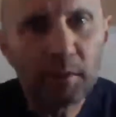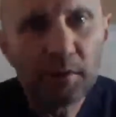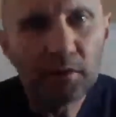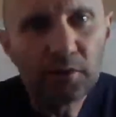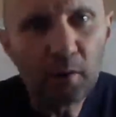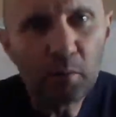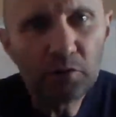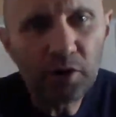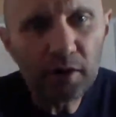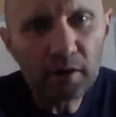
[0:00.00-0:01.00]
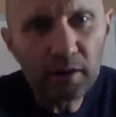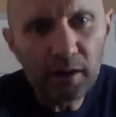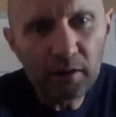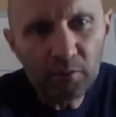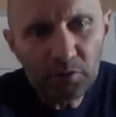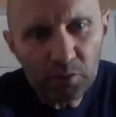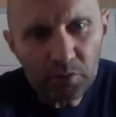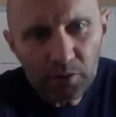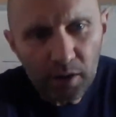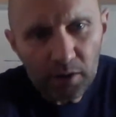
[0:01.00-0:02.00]
Let me just double check again which
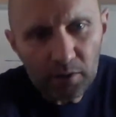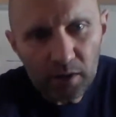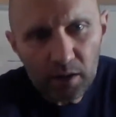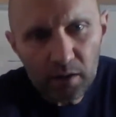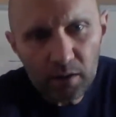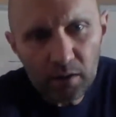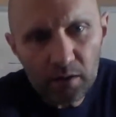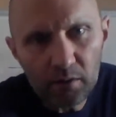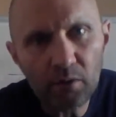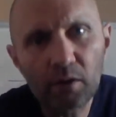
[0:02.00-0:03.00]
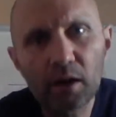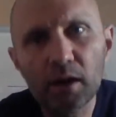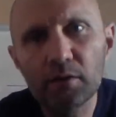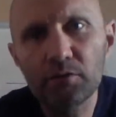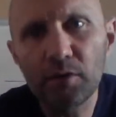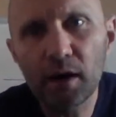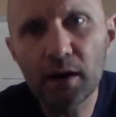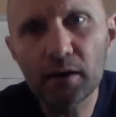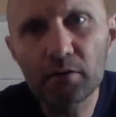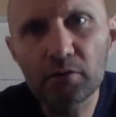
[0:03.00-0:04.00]
ones you guys needed. Okay,
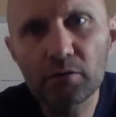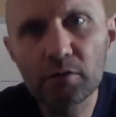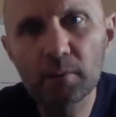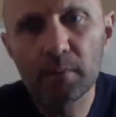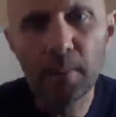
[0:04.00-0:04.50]
5.